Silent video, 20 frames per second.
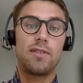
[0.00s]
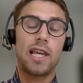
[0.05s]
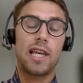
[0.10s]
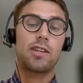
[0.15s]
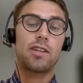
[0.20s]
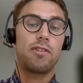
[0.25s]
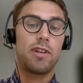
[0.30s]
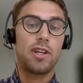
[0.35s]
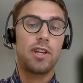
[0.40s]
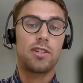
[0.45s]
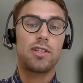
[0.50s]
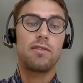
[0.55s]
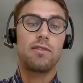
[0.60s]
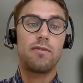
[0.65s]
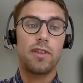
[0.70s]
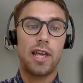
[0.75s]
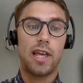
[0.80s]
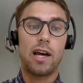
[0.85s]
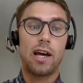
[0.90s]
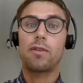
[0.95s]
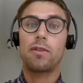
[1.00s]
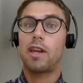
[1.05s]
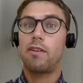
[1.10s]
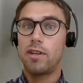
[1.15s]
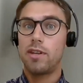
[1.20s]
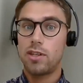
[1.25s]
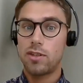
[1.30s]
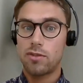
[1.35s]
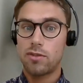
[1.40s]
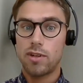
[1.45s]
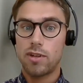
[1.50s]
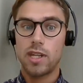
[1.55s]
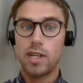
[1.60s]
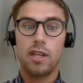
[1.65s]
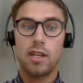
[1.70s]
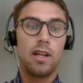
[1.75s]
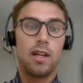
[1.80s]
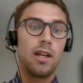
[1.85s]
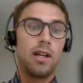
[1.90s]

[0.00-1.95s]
sector initiative for the healthcare industry,